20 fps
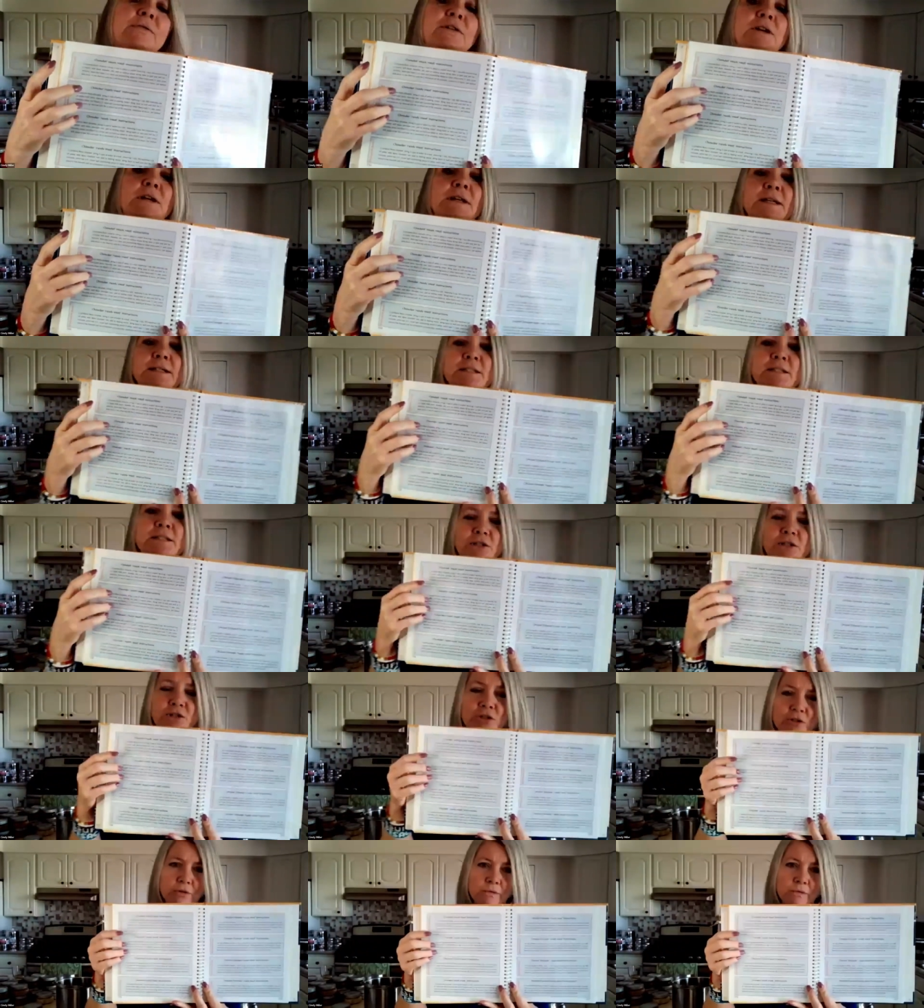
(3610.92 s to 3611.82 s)
if you get a
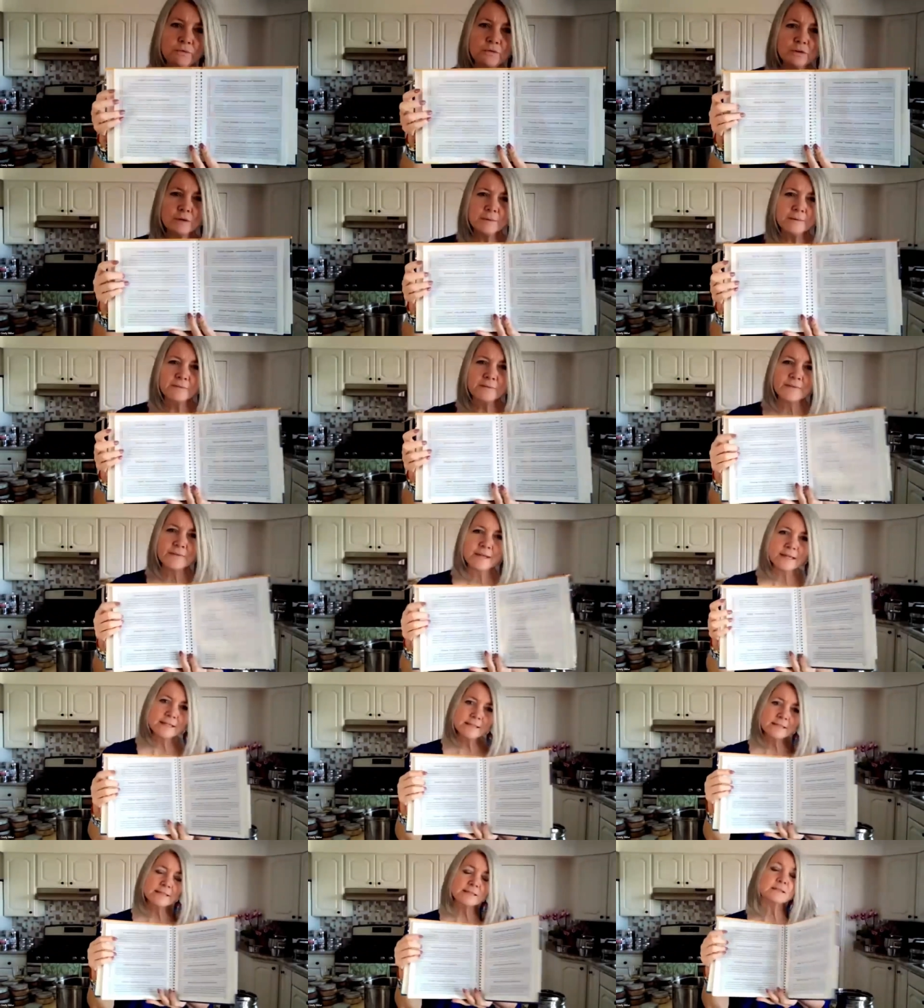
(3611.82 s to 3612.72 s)
digital form of
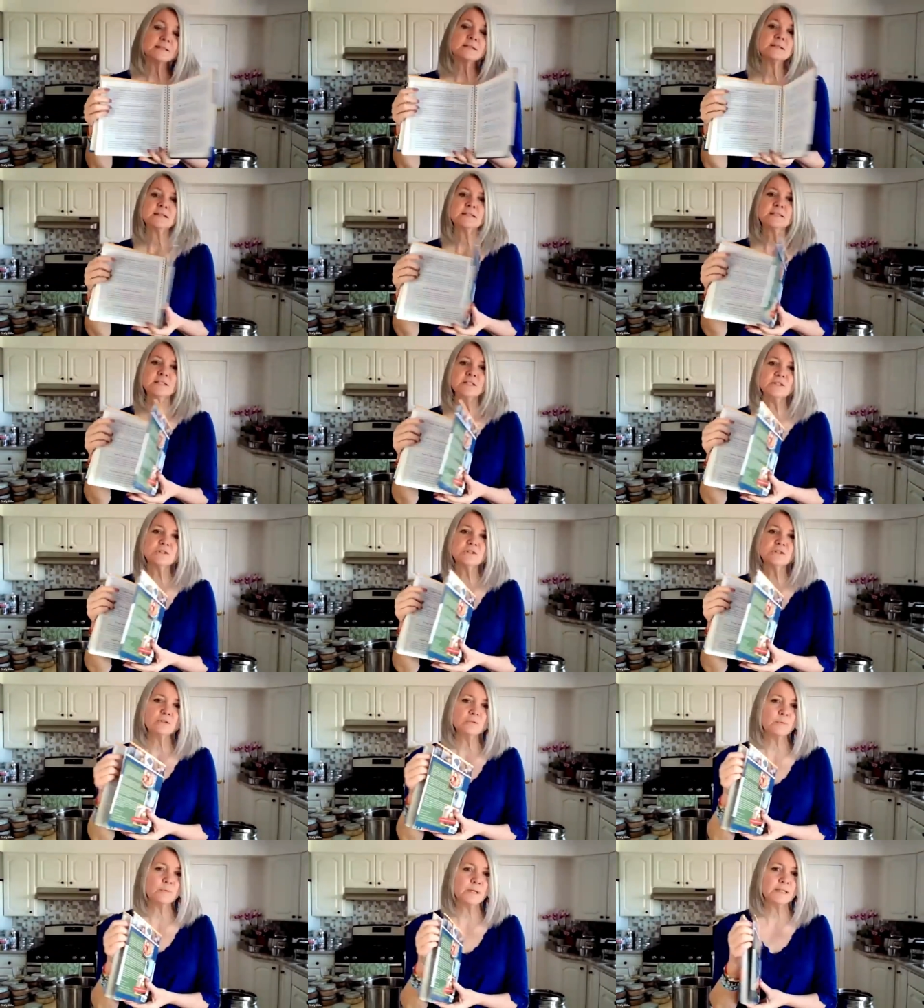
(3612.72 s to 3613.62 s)
this, a
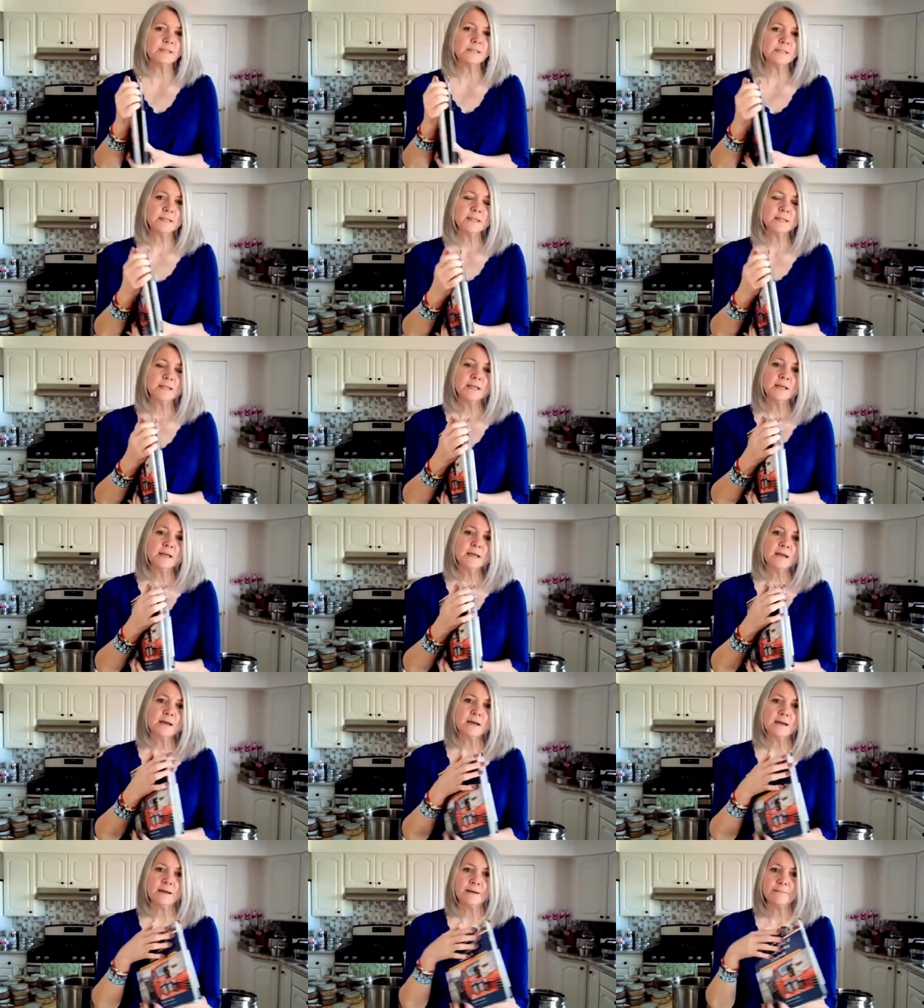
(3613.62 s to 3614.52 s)
digital one,
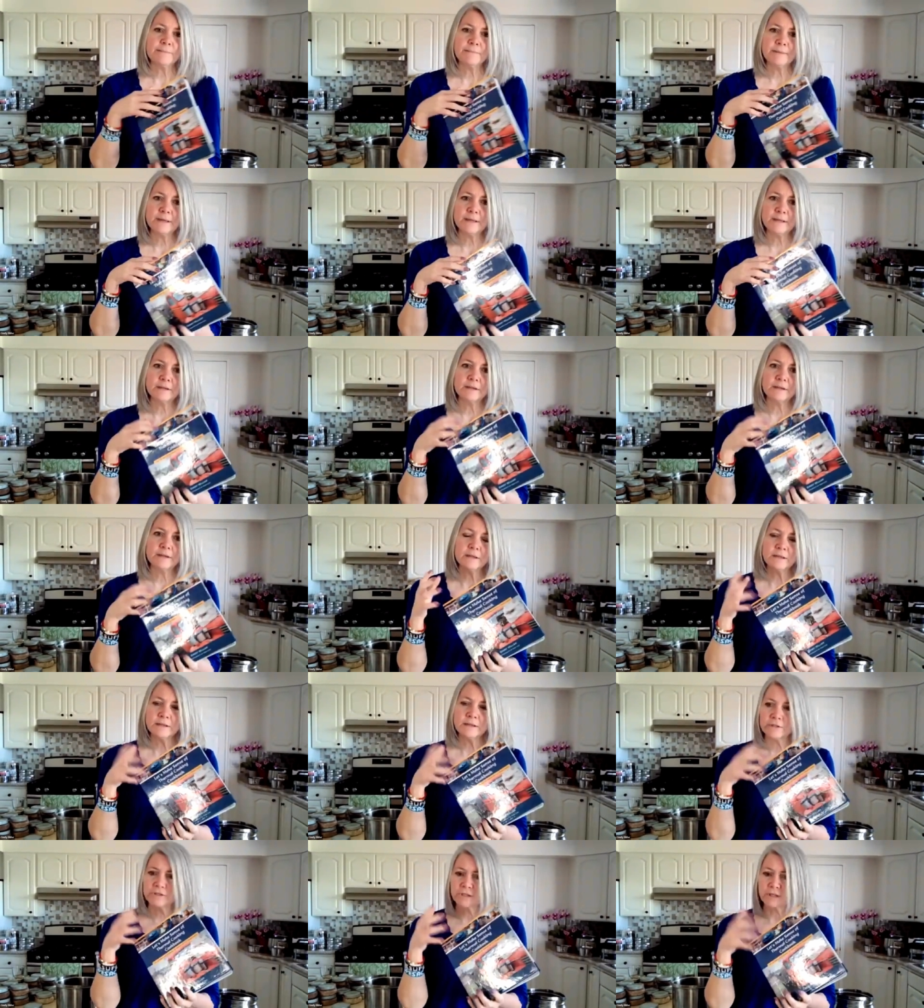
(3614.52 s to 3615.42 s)
um, it,
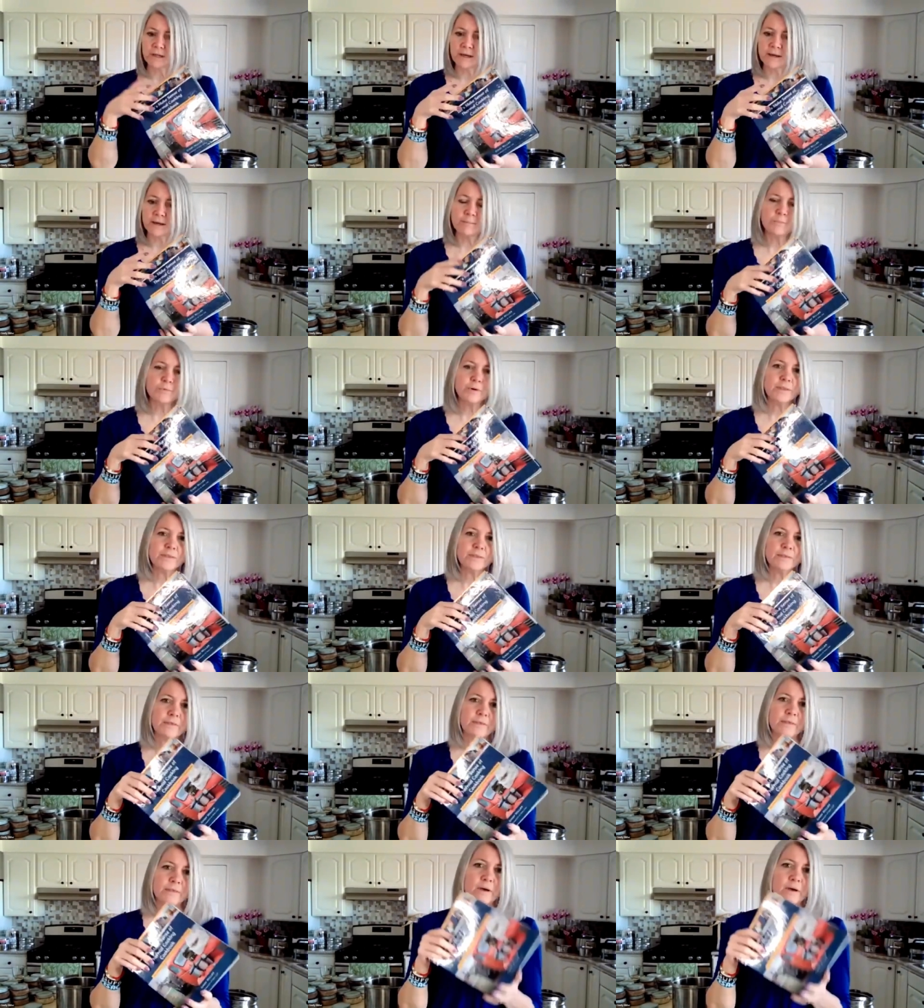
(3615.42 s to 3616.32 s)
it should come
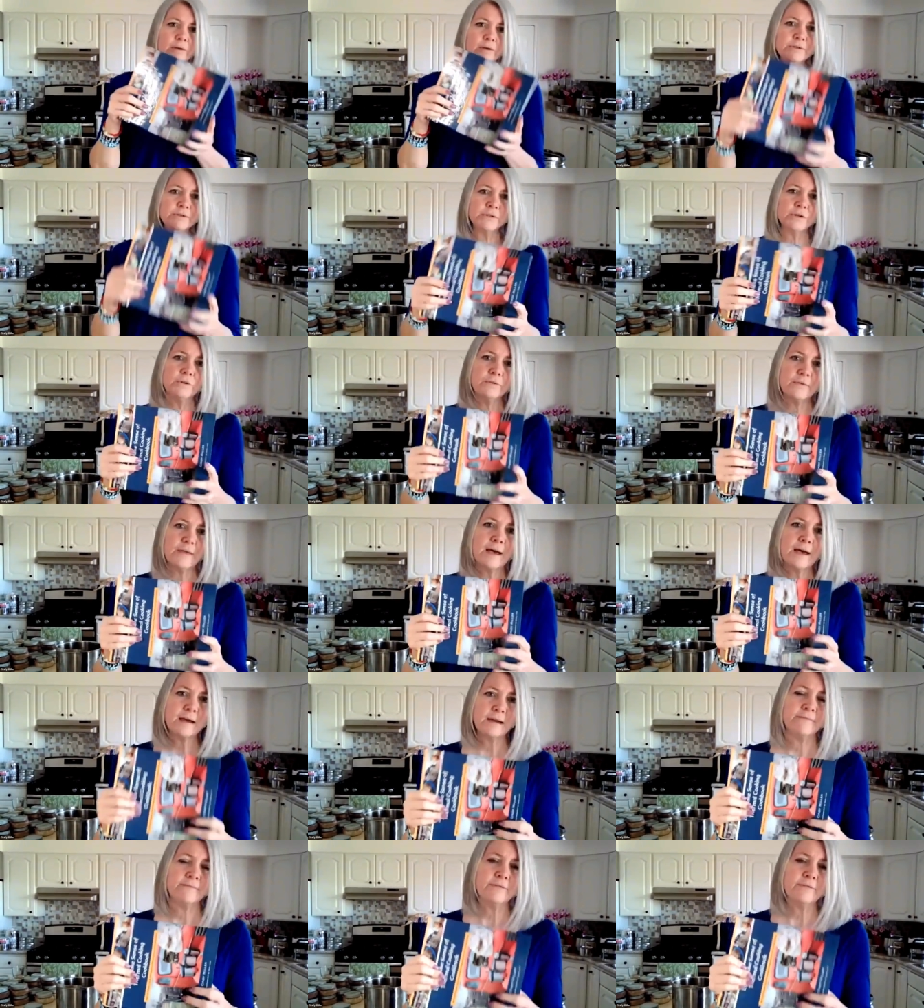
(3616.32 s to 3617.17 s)
with also that